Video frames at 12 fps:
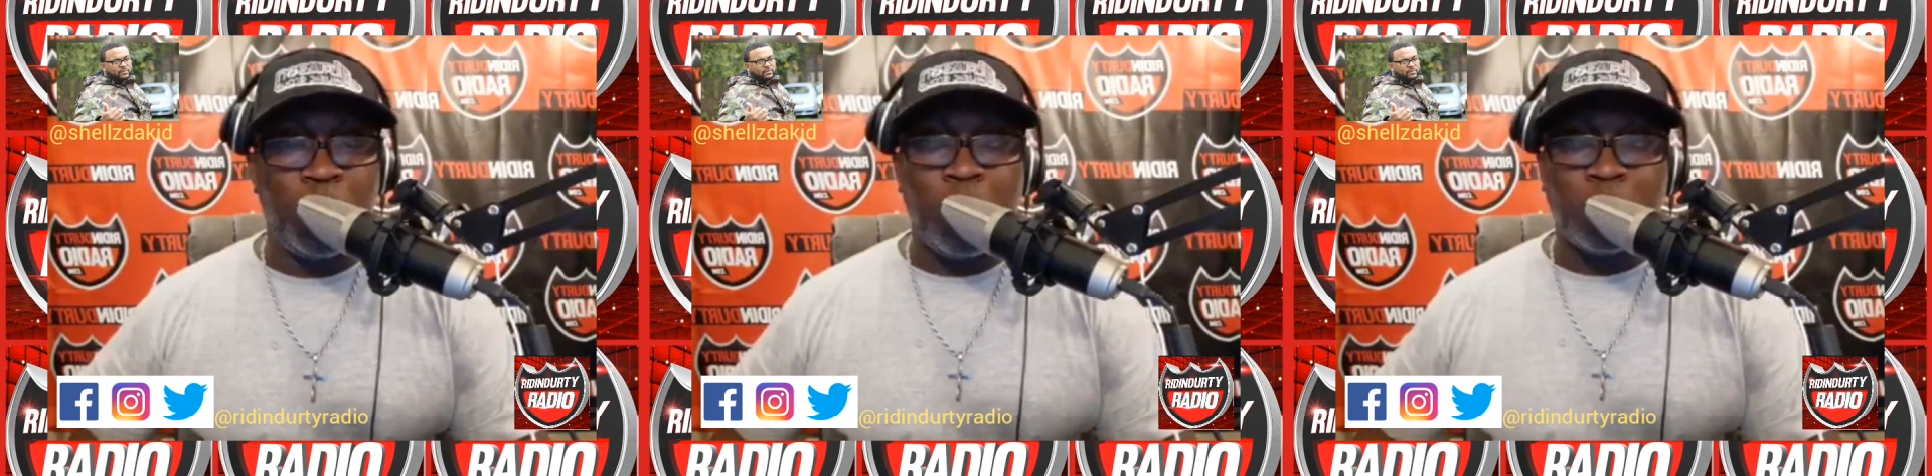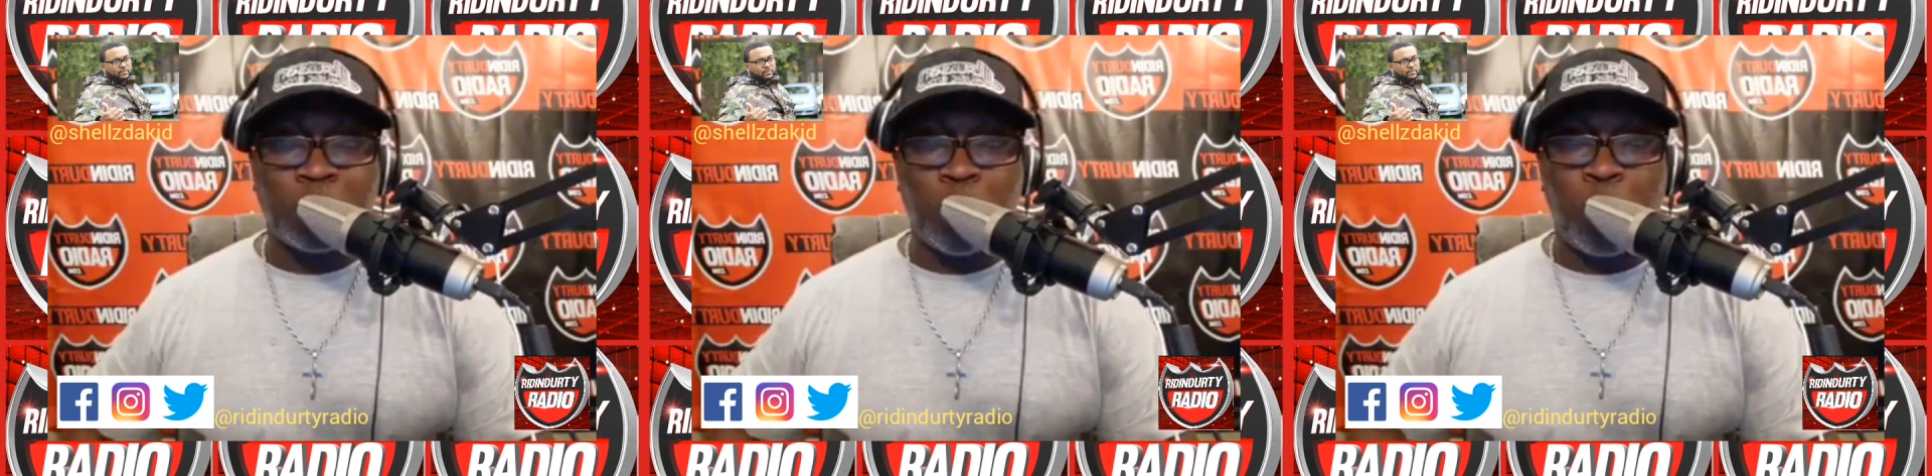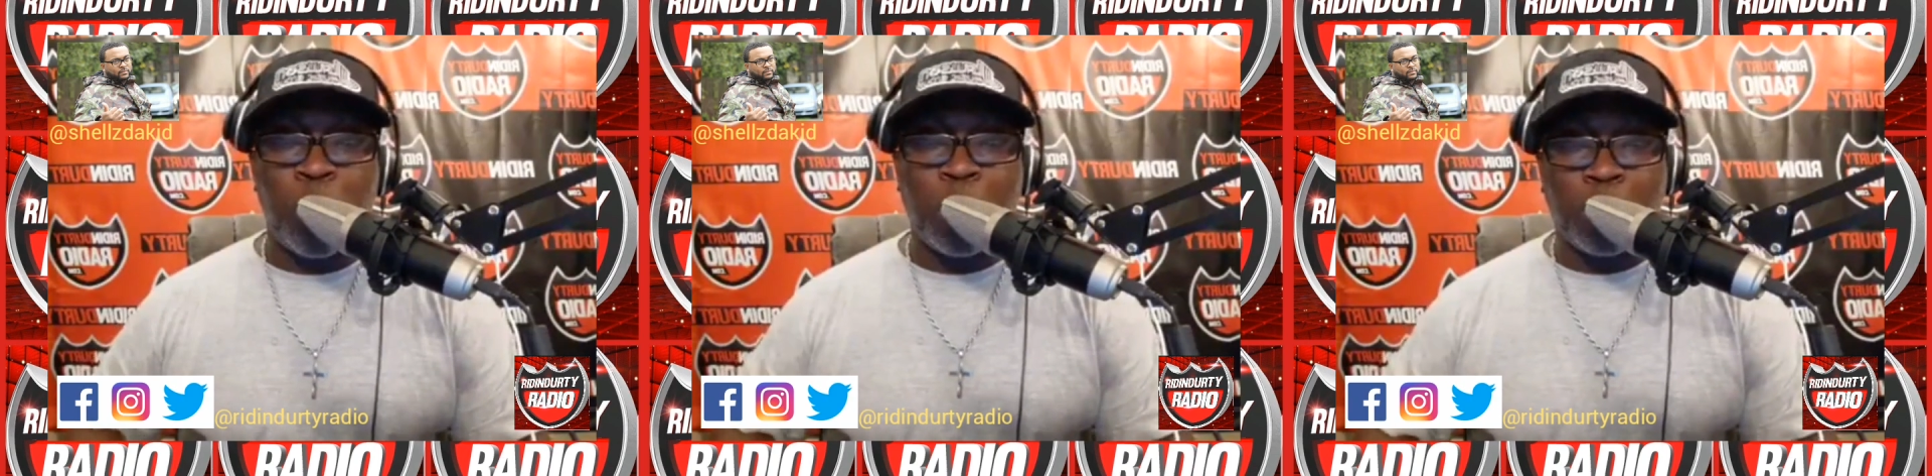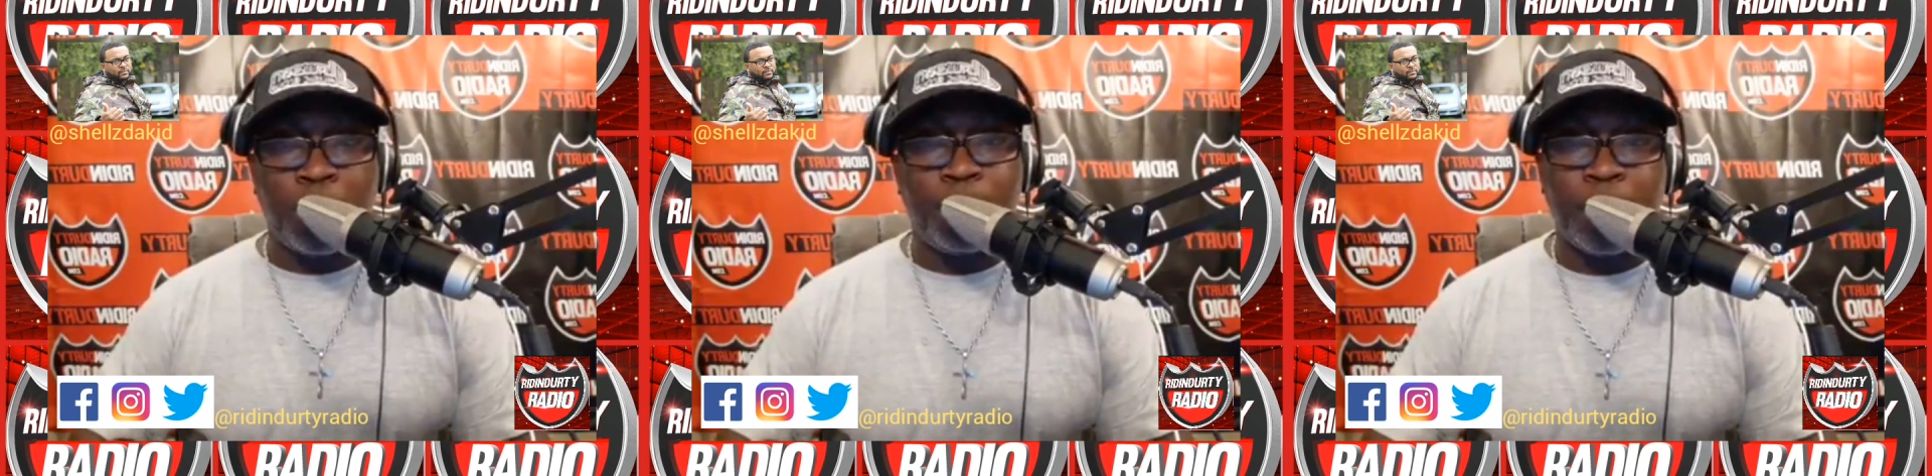So
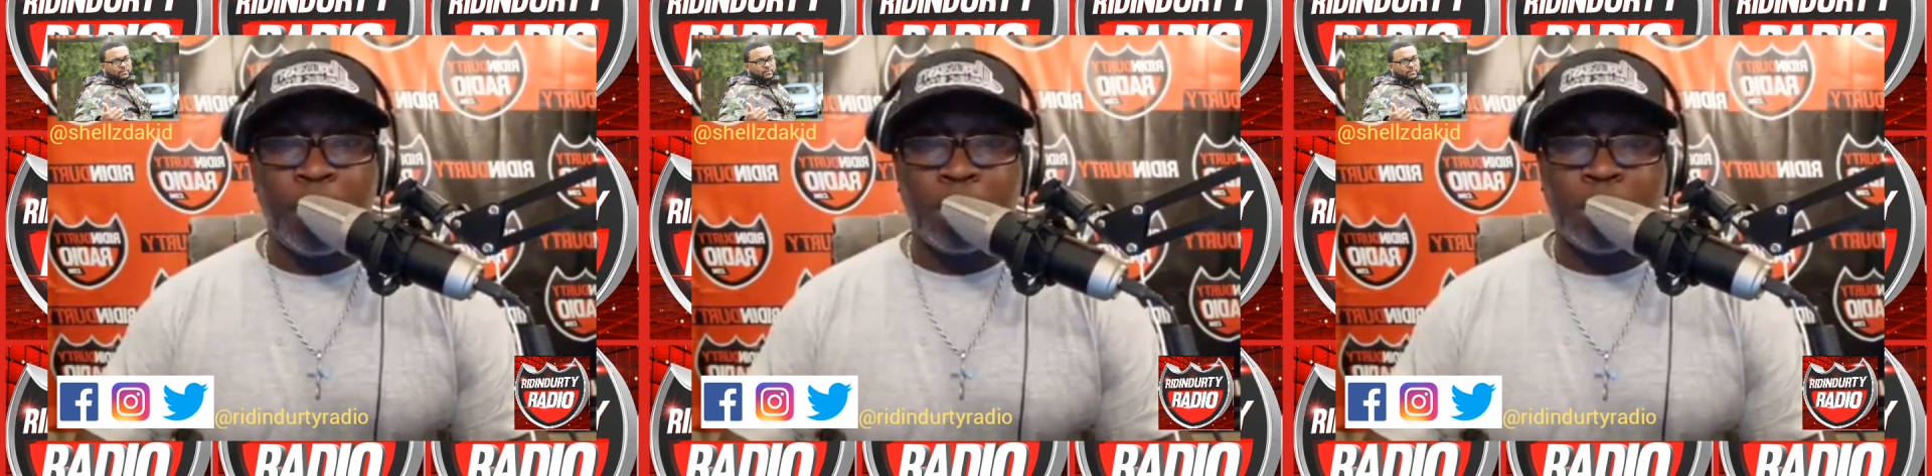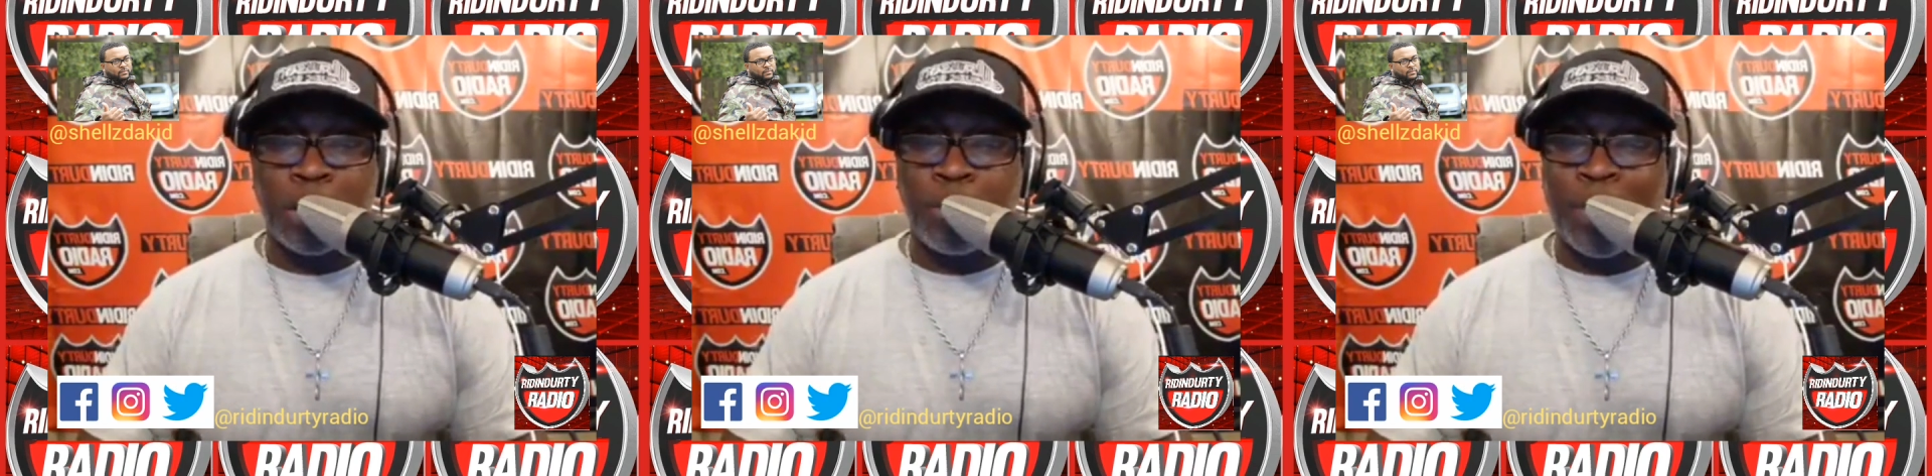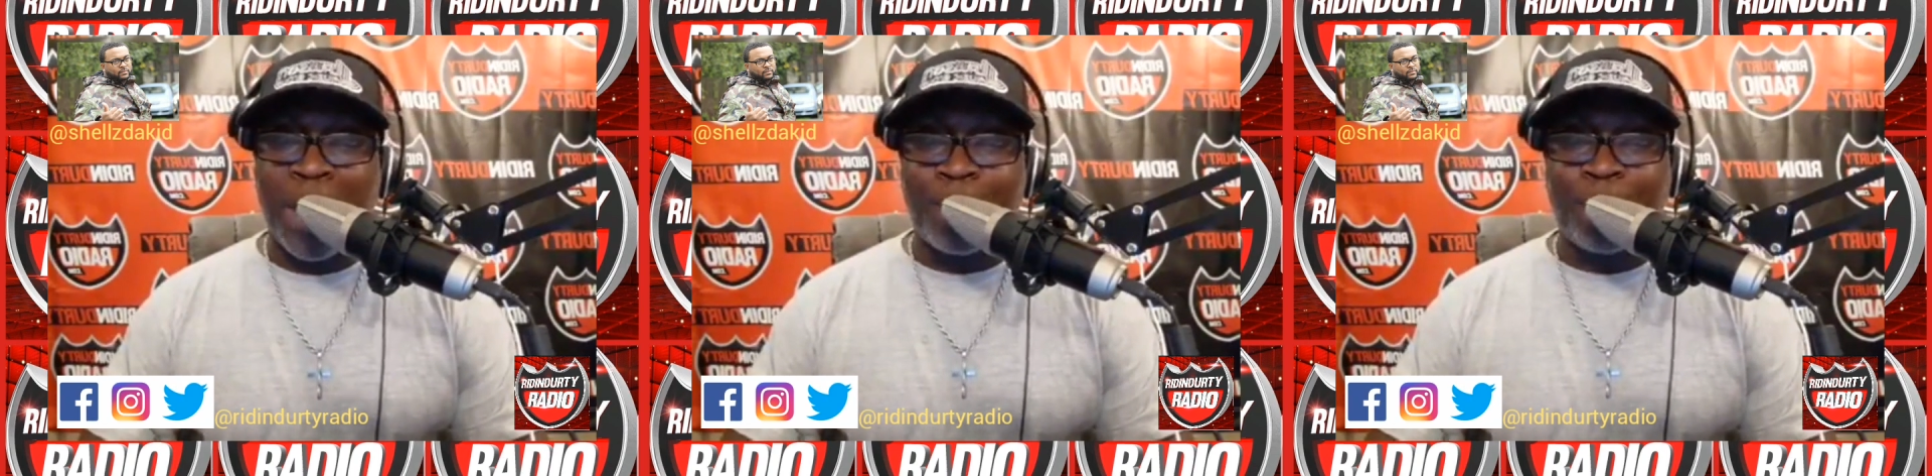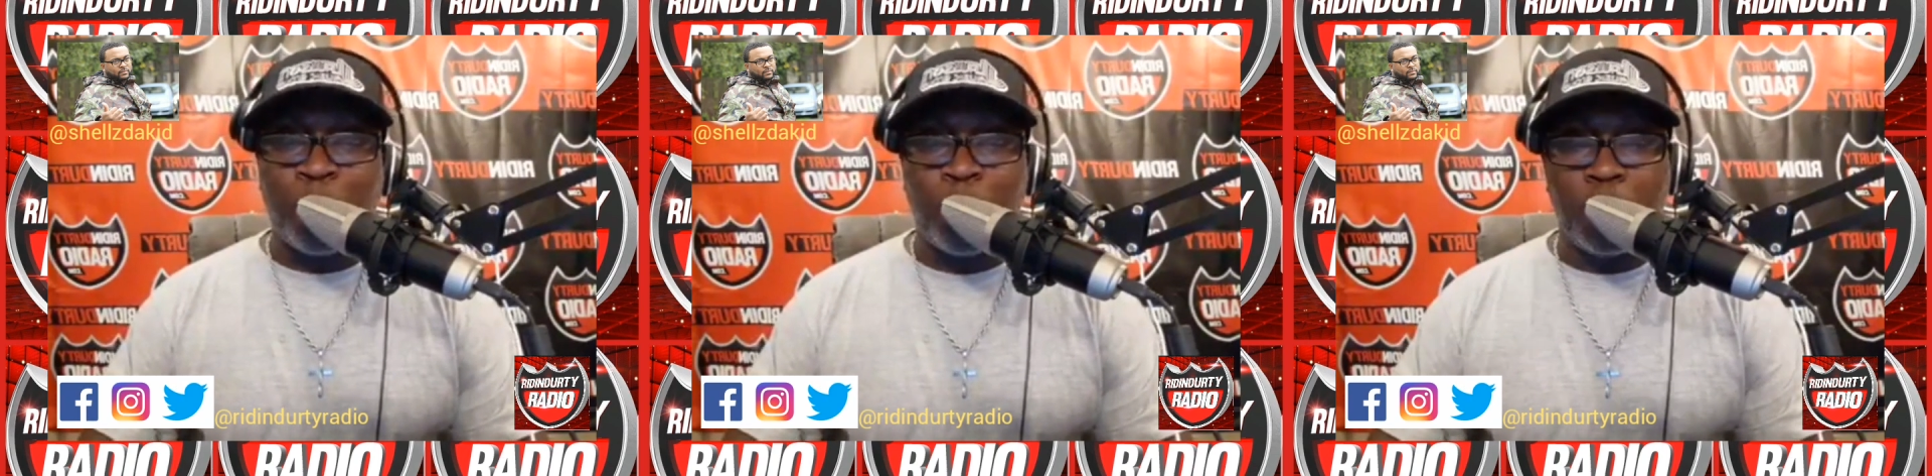welcome to the
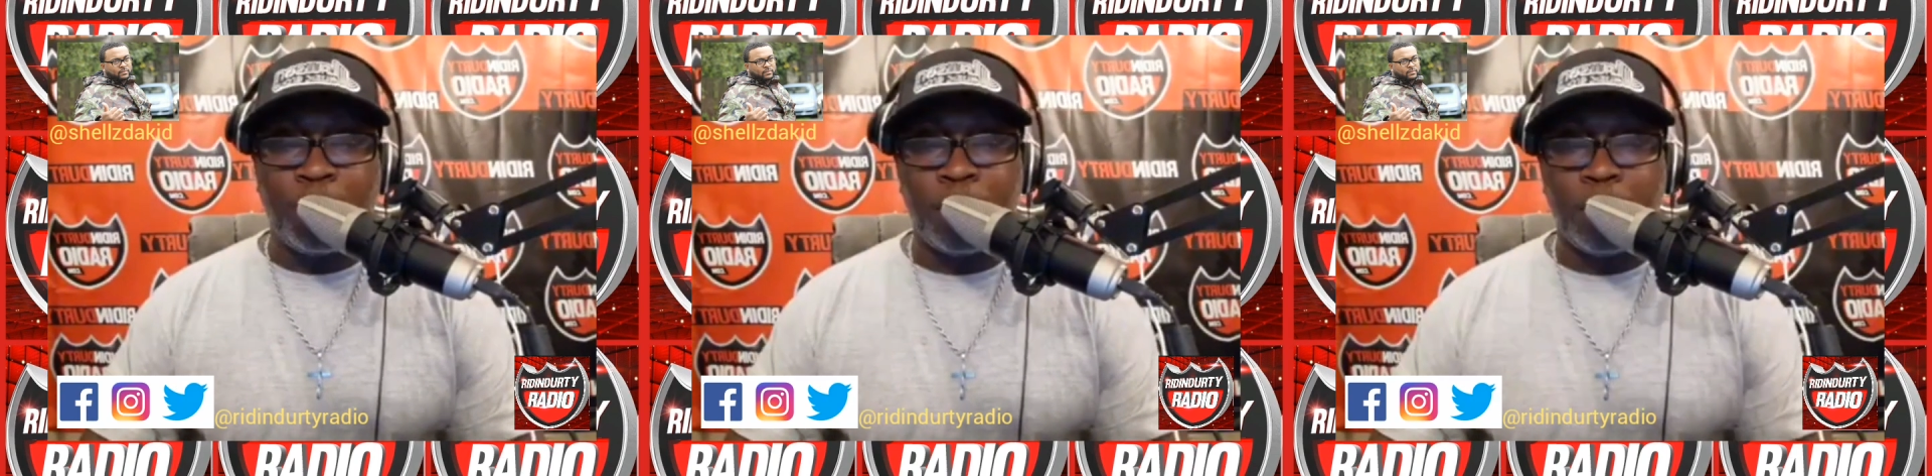platform,